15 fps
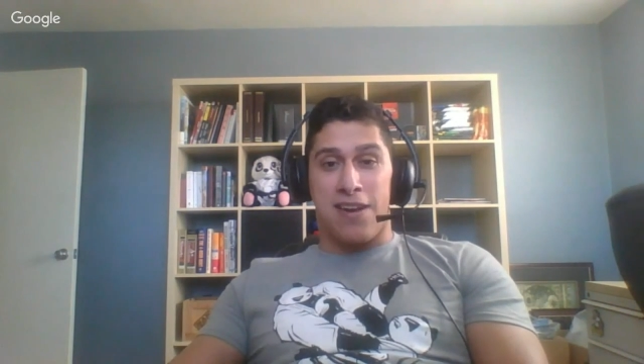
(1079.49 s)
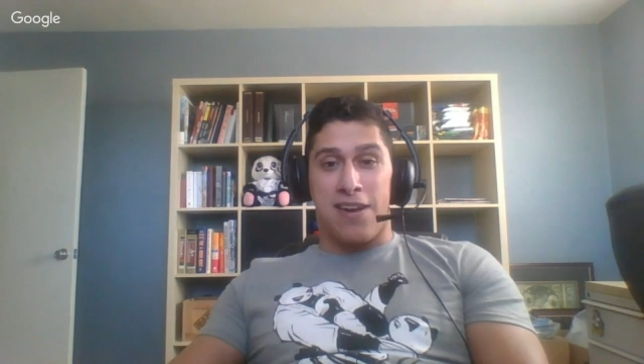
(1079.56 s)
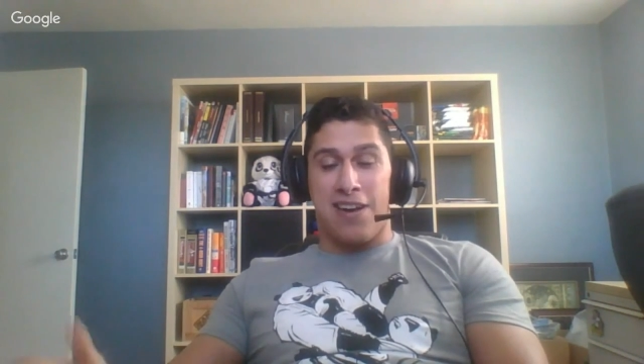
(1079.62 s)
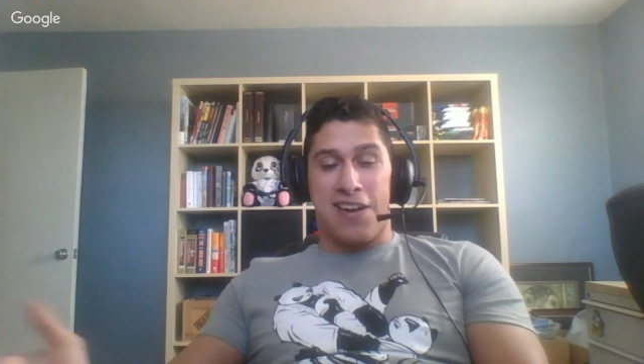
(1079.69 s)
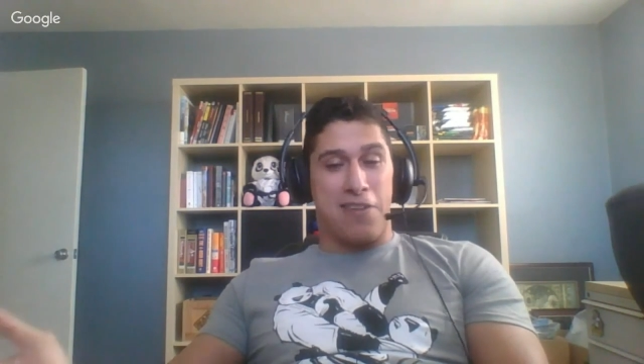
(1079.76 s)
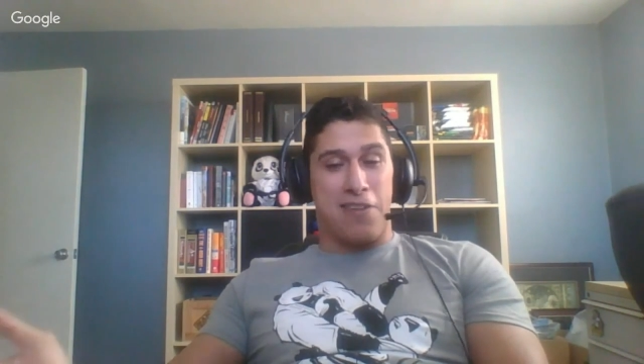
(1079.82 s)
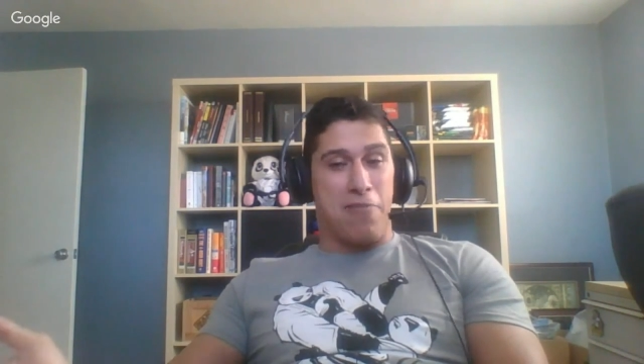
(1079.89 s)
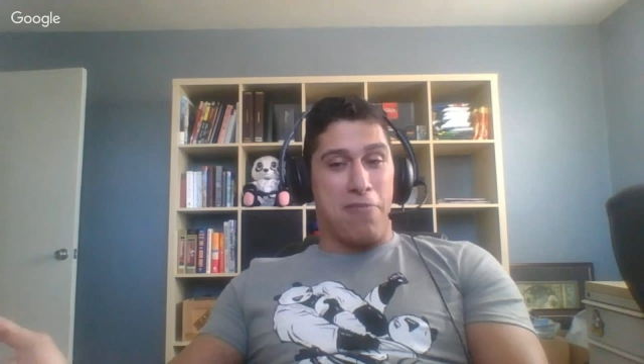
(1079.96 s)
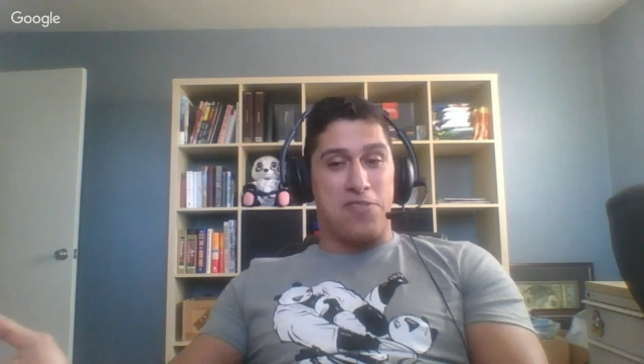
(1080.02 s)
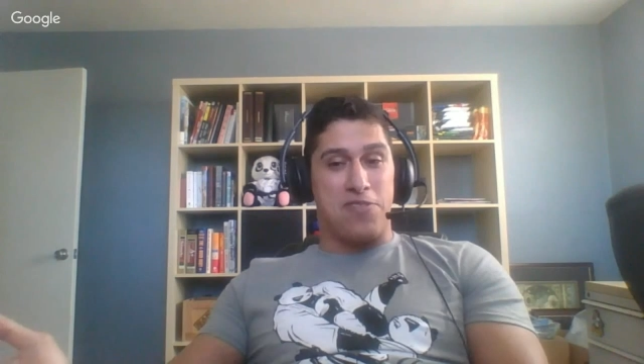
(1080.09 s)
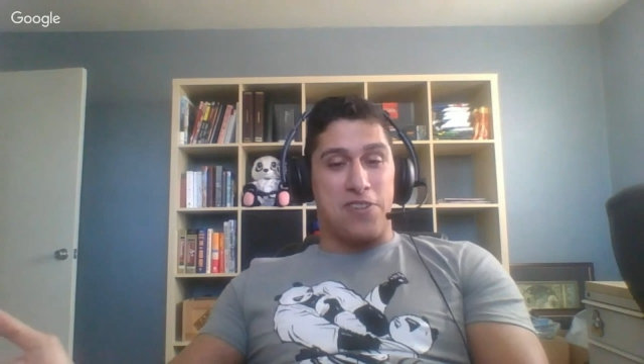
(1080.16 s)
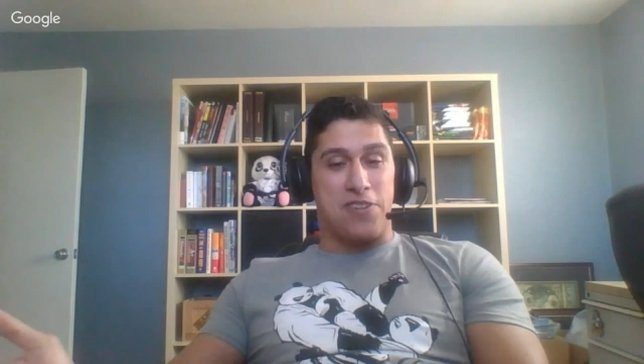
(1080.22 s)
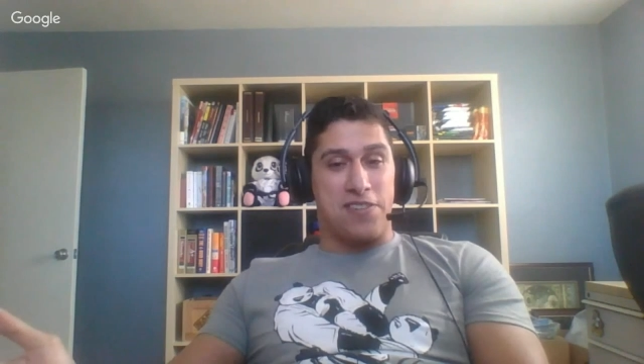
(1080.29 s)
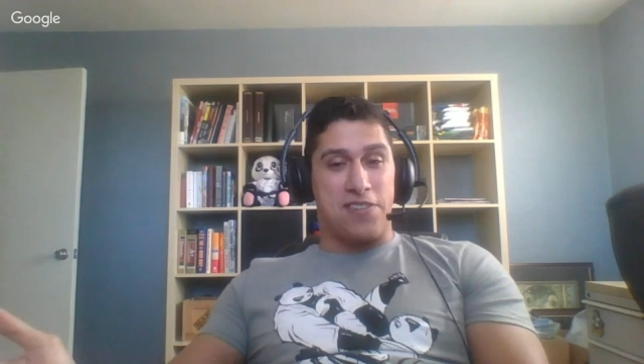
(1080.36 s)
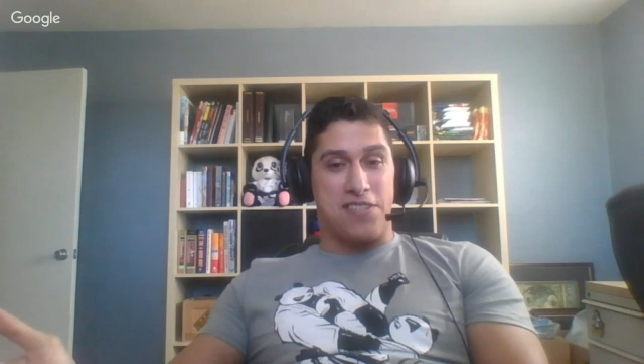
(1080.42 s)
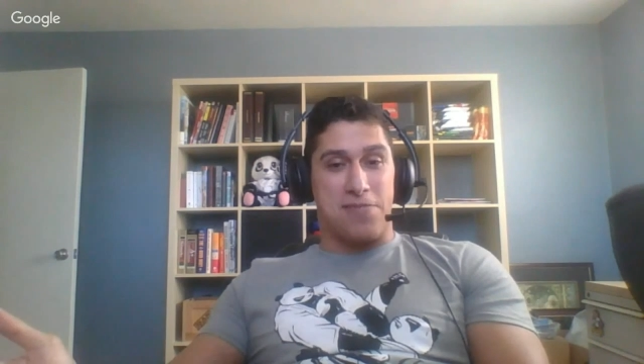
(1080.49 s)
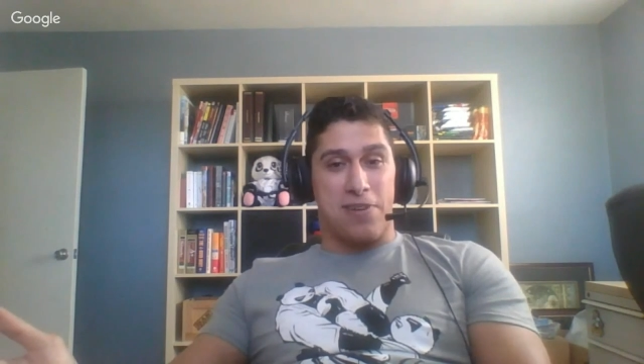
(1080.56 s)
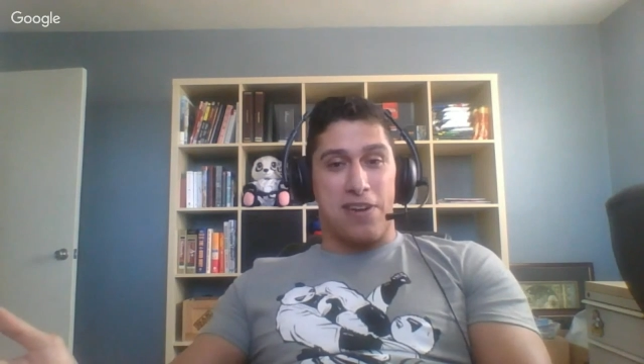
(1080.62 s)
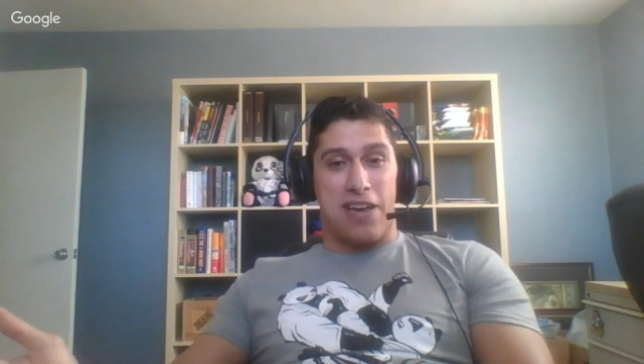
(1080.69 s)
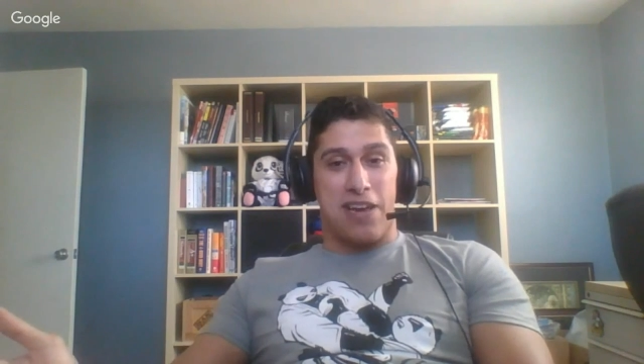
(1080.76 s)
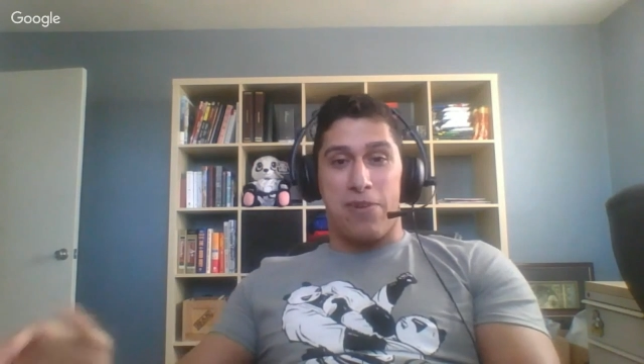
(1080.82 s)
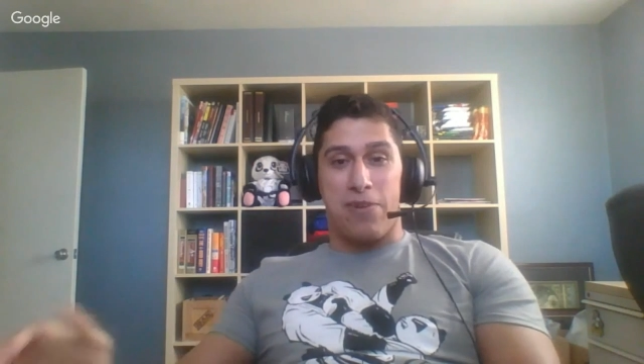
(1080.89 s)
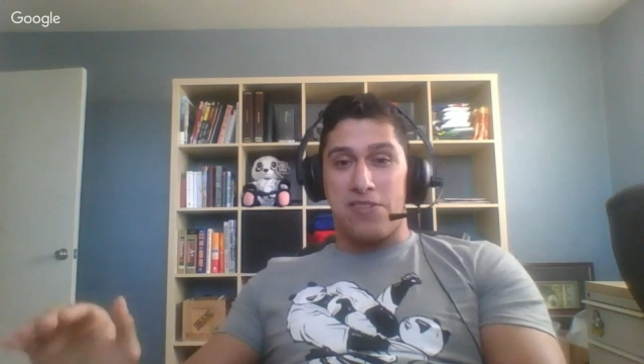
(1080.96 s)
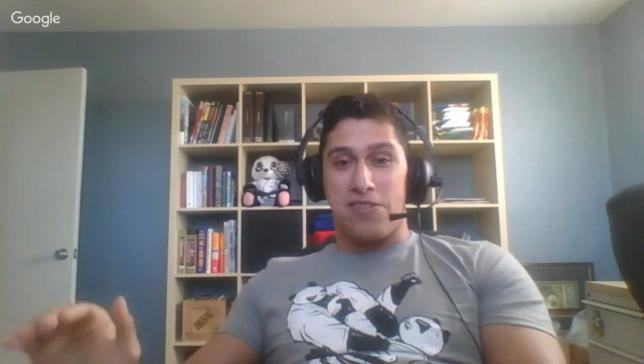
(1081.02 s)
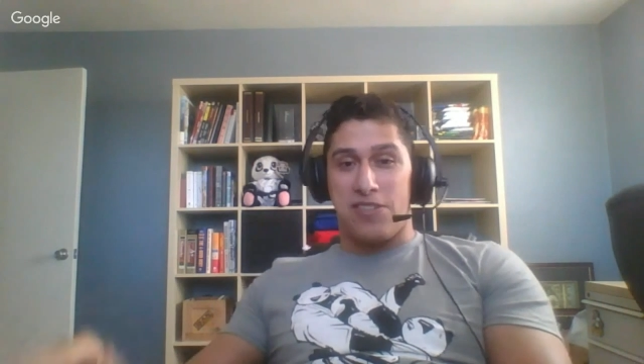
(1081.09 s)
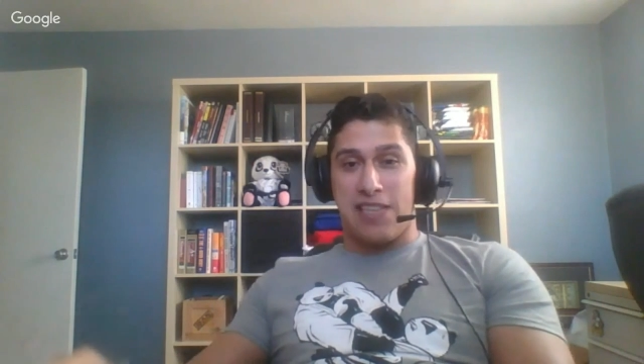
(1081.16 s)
When